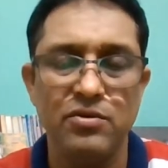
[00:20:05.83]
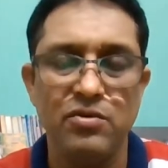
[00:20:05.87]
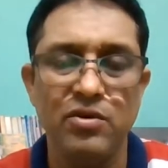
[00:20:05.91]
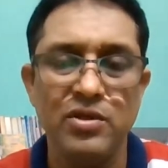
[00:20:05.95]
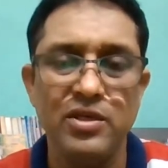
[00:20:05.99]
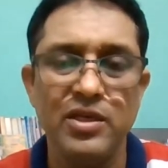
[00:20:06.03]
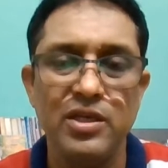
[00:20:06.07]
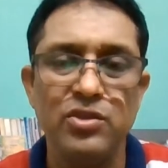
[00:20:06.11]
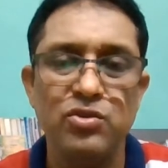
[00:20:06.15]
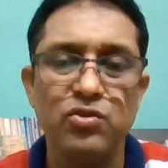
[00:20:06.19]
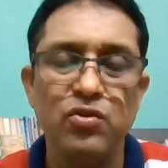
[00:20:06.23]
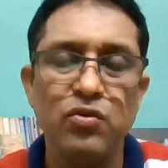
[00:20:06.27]

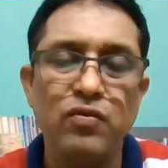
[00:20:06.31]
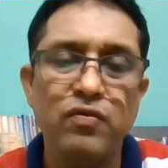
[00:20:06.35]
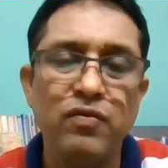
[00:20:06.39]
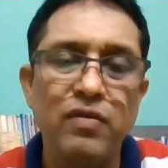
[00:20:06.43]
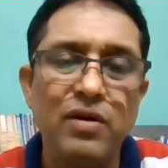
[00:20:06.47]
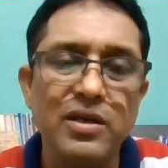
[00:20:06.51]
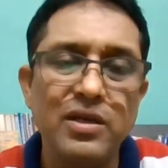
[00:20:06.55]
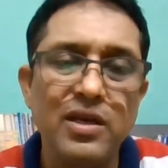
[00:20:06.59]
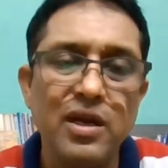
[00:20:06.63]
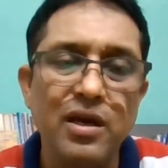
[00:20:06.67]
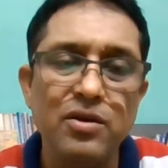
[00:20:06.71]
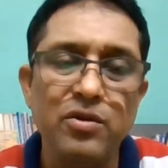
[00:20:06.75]
Okay, so
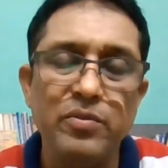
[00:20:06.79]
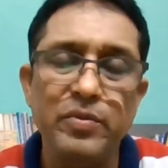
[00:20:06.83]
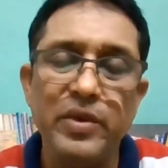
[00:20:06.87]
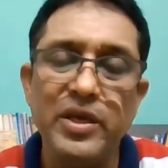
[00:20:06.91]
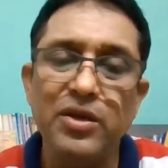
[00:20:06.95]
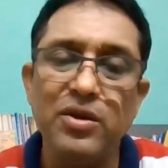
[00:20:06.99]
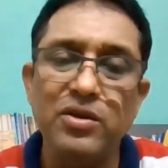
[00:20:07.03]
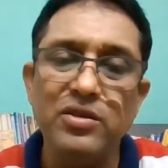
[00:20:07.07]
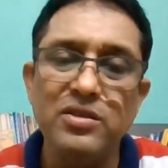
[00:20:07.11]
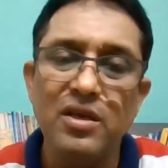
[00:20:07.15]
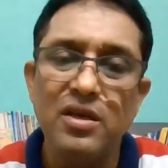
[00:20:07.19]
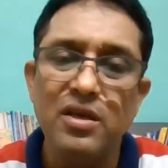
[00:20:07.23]
for that,
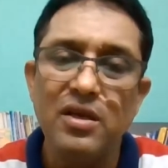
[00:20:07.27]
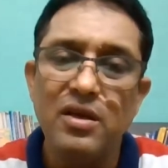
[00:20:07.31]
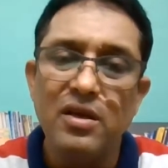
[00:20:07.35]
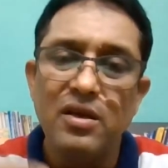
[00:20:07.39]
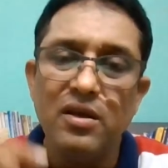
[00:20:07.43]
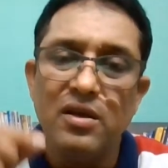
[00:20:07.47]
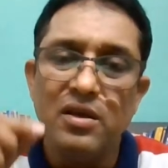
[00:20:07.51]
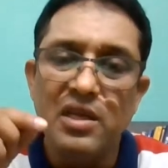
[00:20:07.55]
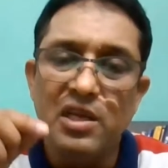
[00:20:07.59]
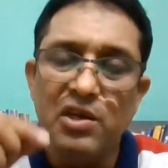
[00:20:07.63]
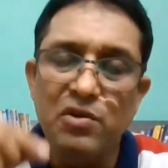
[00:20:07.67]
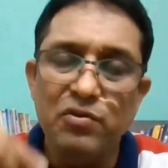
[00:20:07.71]
because
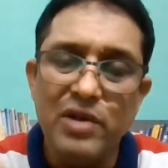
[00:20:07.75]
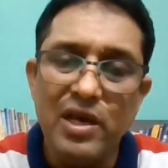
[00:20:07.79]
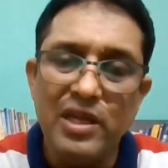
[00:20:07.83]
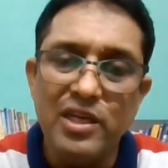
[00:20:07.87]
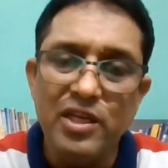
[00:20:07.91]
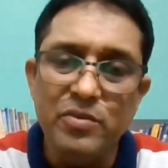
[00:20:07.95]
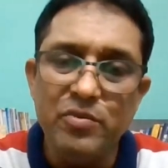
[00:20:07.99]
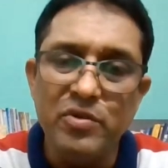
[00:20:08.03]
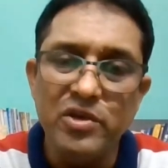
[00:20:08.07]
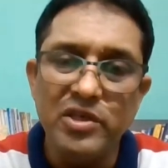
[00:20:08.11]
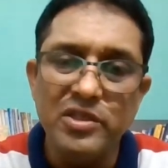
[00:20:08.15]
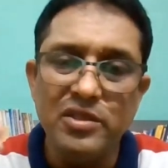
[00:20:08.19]

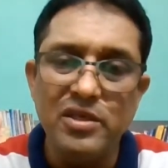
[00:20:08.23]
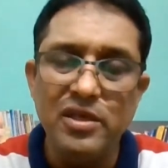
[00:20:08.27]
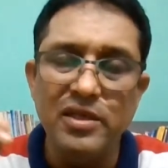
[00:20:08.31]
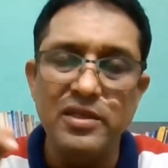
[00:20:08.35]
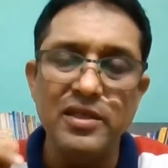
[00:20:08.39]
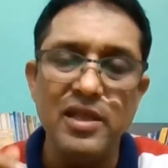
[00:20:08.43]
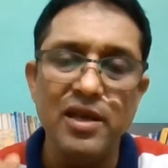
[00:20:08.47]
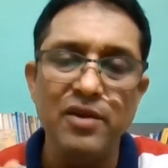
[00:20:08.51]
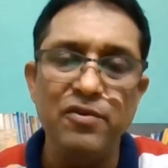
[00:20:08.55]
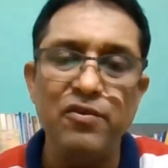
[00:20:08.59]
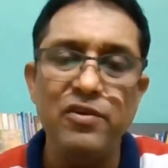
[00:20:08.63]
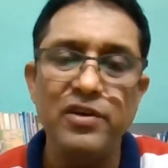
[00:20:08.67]
unanimously
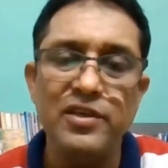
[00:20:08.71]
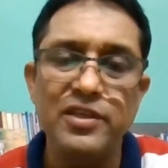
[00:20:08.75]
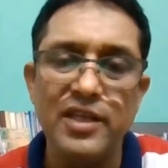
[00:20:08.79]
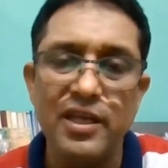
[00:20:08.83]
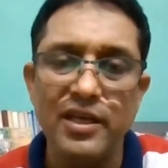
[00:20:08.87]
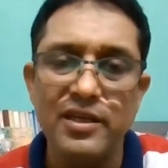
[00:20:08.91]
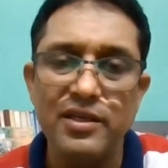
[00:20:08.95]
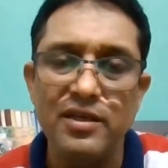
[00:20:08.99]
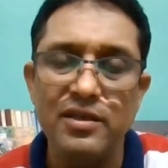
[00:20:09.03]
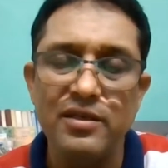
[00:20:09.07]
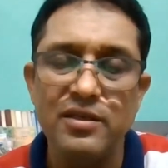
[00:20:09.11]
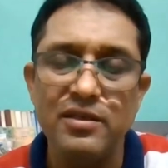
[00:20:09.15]
they will
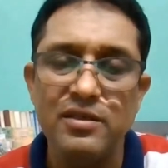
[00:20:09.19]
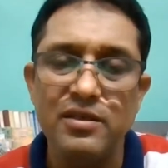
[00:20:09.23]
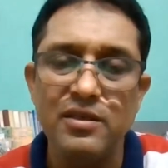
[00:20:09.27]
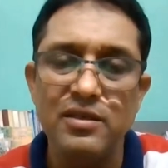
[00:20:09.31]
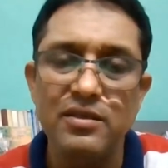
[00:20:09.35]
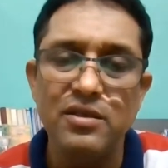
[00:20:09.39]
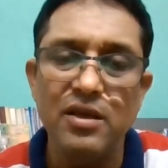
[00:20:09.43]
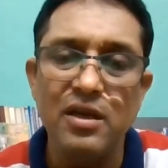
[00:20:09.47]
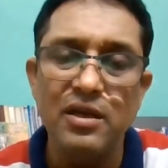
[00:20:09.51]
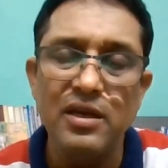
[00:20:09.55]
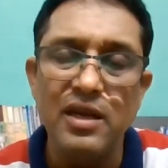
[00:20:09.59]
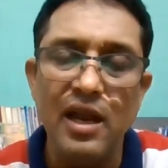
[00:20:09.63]
take a
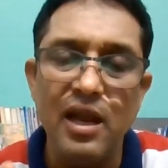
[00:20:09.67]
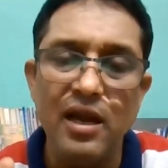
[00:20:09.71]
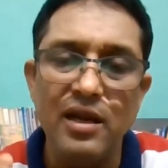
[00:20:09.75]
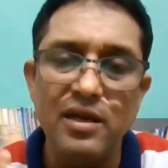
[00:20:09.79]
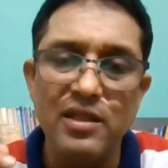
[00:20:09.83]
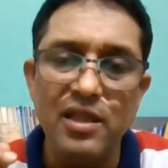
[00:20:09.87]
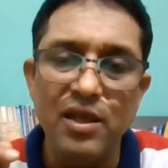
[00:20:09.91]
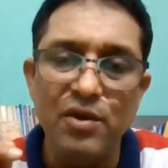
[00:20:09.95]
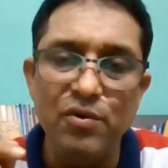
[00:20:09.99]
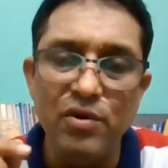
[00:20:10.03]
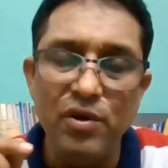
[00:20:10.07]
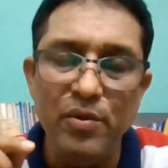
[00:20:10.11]
decision and
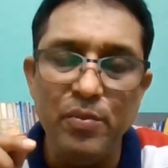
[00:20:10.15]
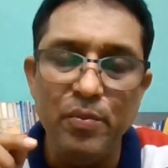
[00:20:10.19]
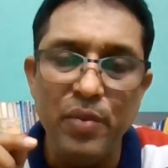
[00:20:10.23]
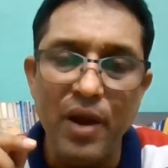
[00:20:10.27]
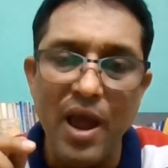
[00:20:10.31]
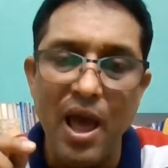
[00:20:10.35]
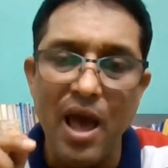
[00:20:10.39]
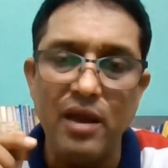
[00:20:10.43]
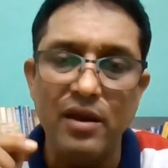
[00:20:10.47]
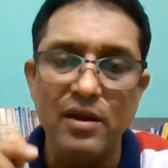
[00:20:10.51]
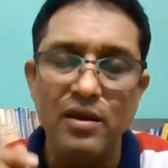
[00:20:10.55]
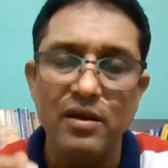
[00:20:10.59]
they will
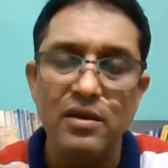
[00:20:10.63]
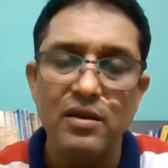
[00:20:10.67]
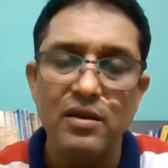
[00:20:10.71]
plan